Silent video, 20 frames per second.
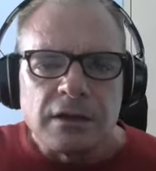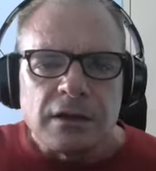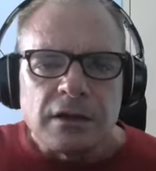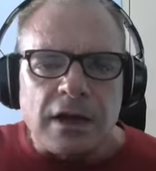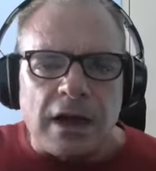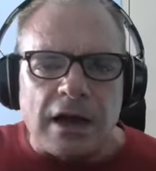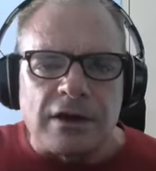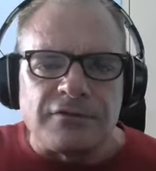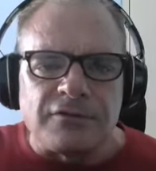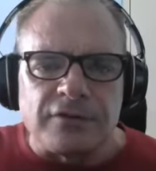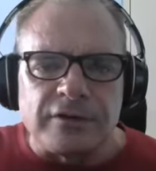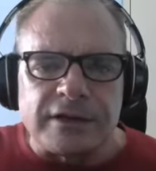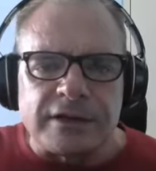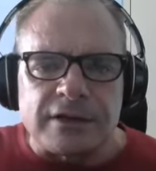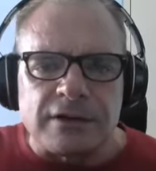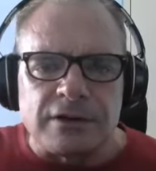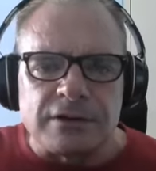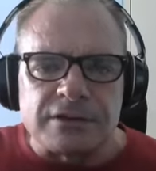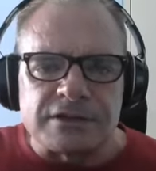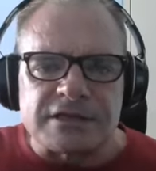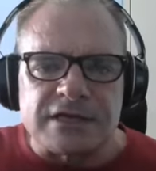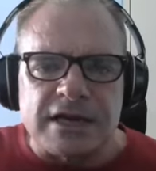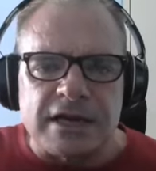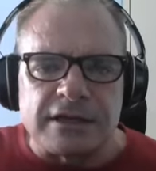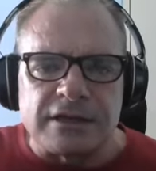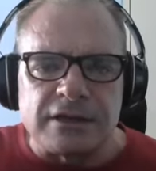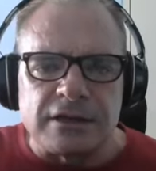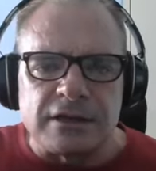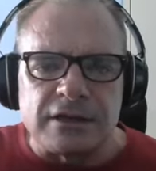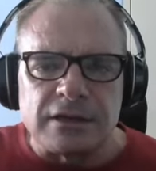Ivory Coast,
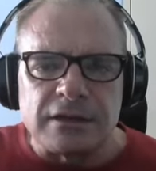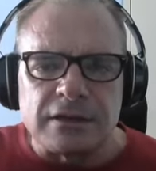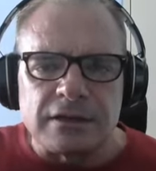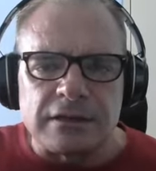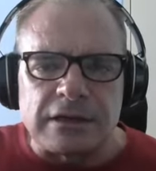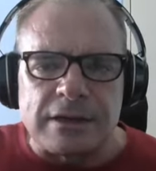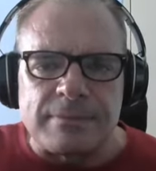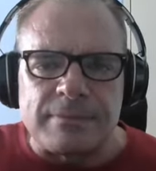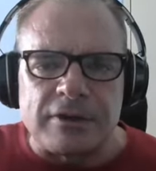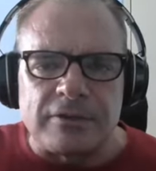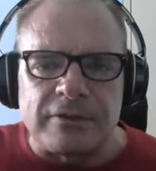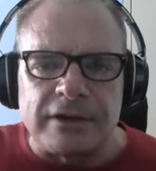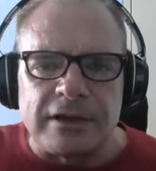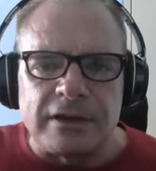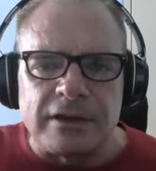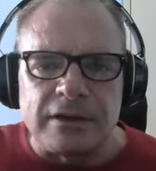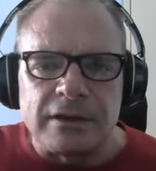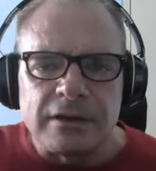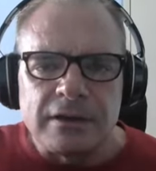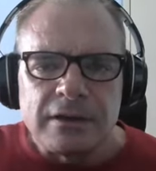Kenya, Liberia,